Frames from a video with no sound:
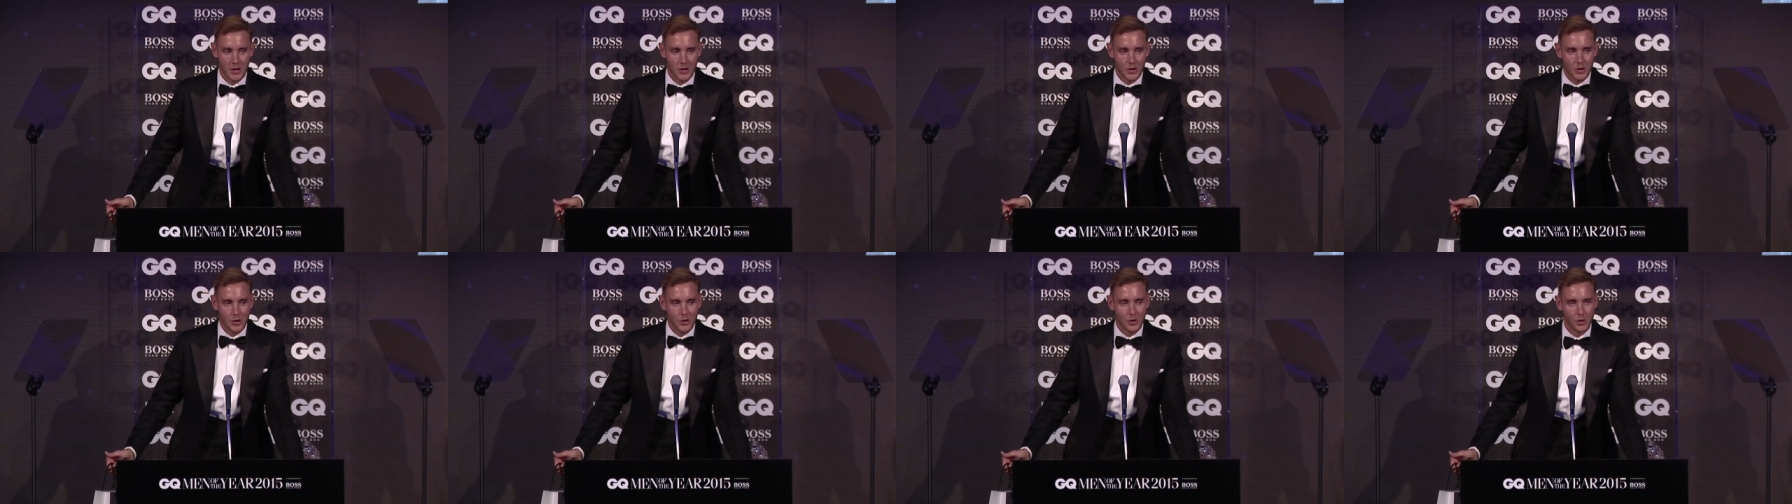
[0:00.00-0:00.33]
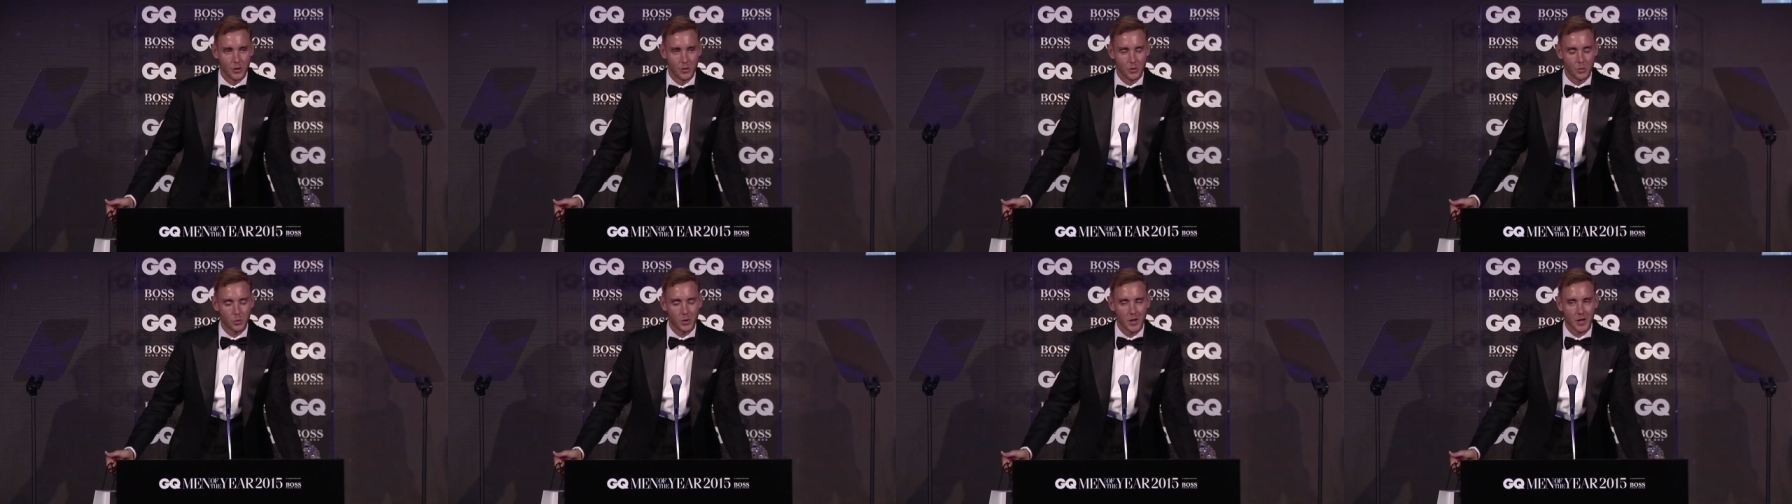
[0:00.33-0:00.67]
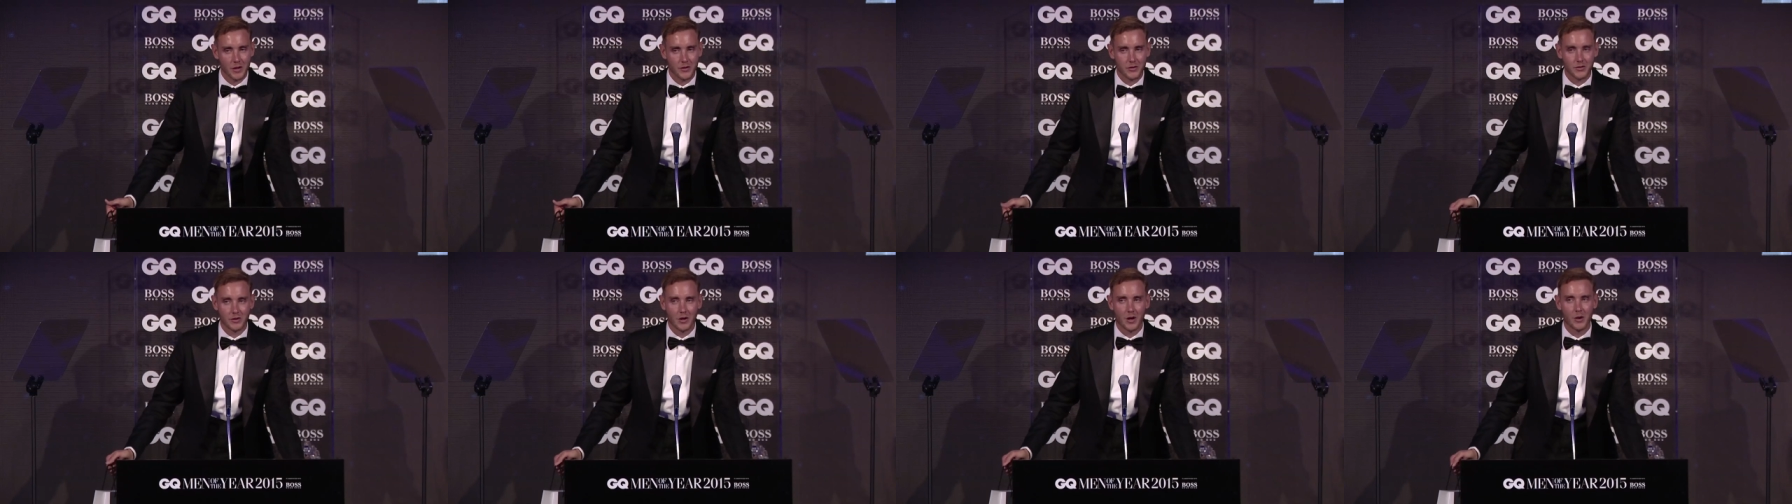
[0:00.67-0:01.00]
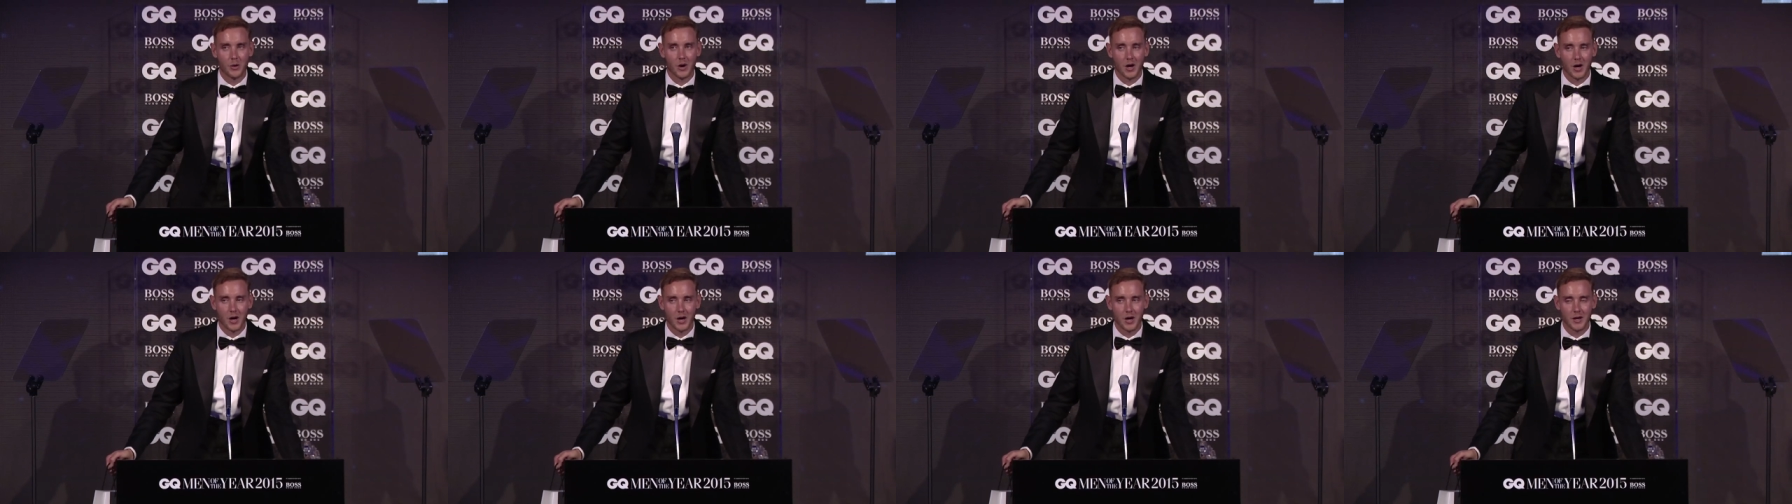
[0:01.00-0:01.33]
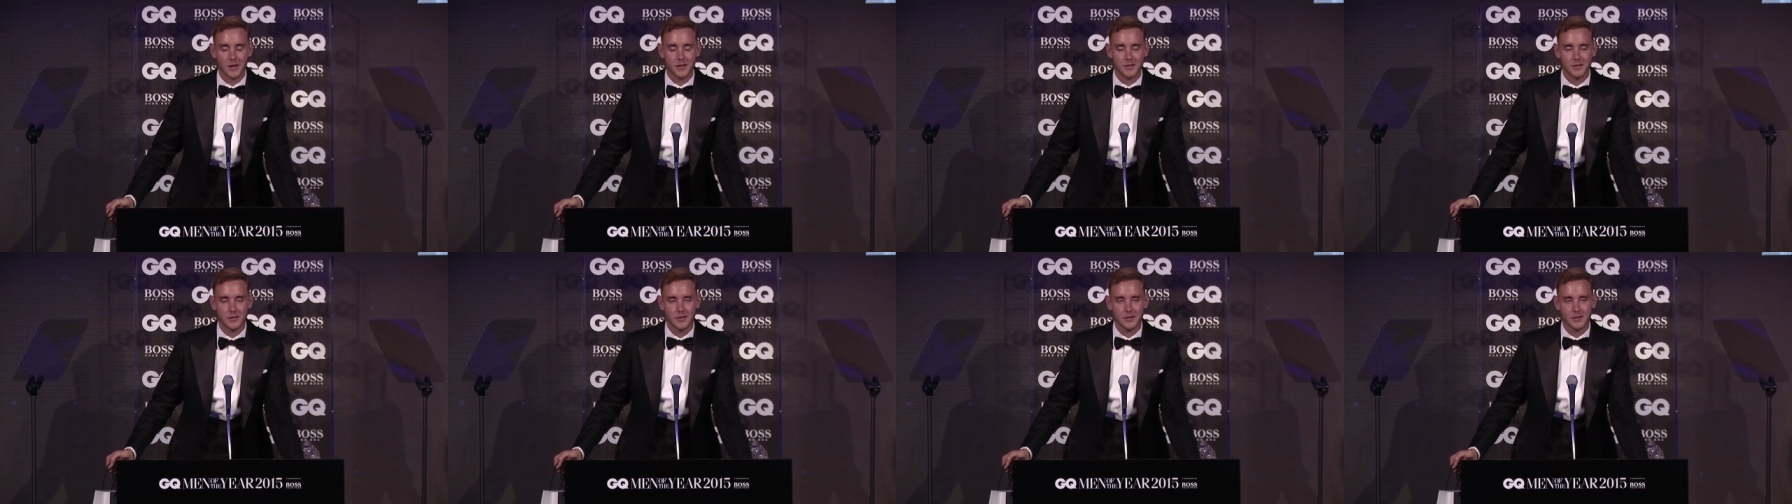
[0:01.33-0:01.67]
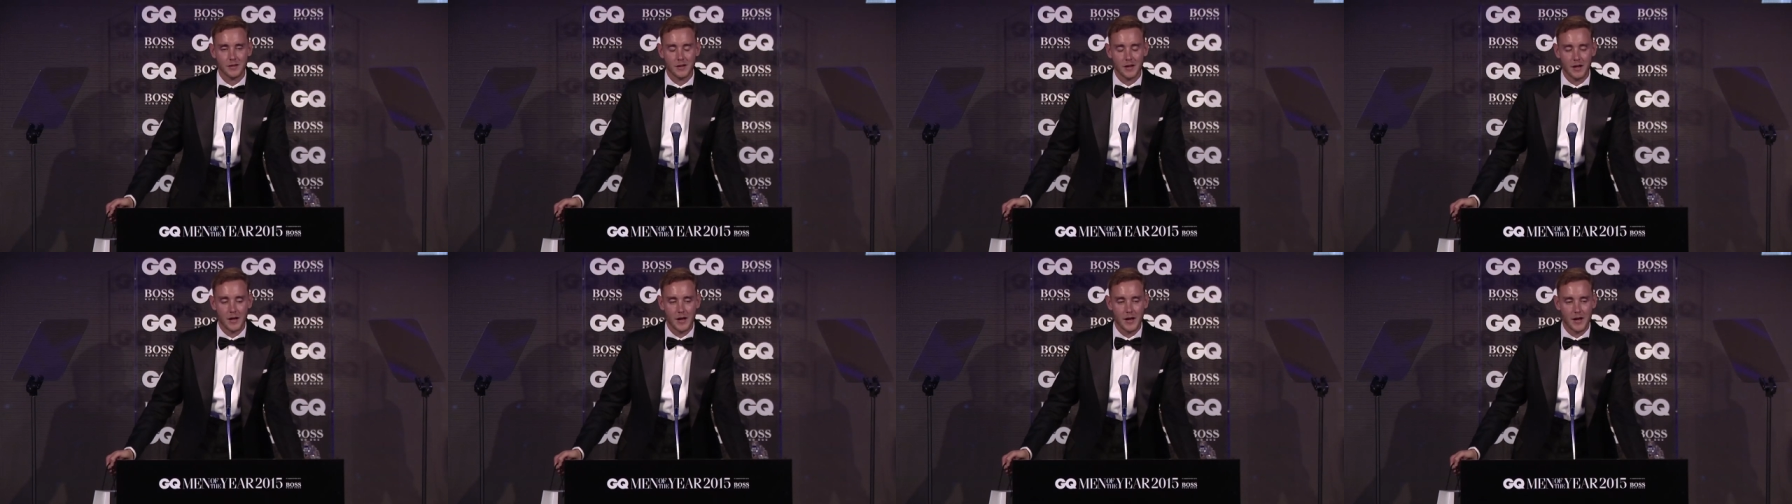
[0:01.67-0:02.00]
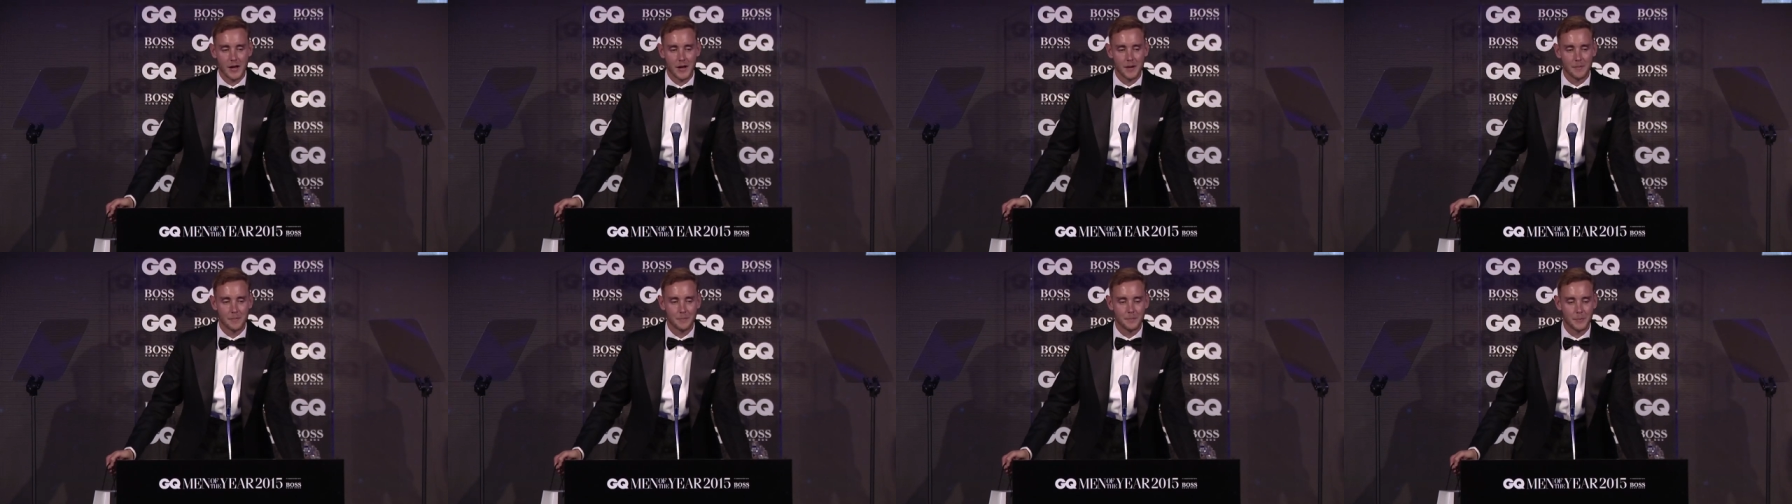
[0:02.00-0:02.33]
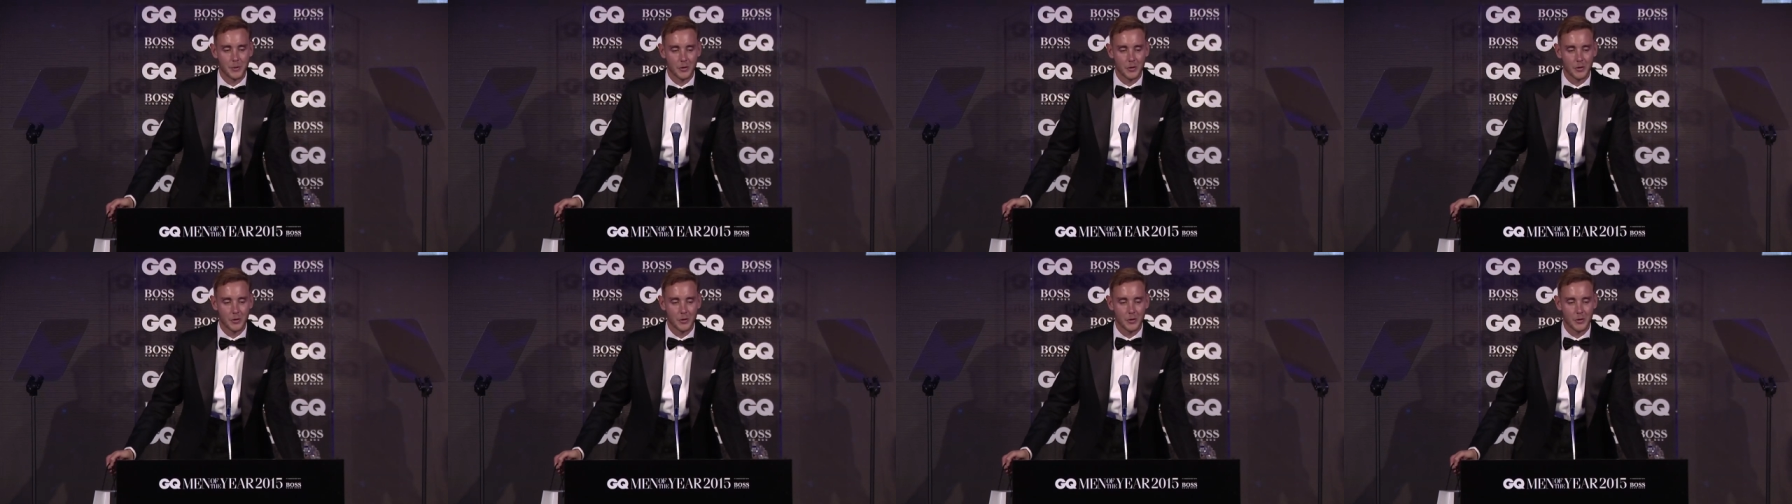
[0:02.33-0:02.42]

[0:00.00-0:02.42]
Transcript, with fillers: who worked so hard, um,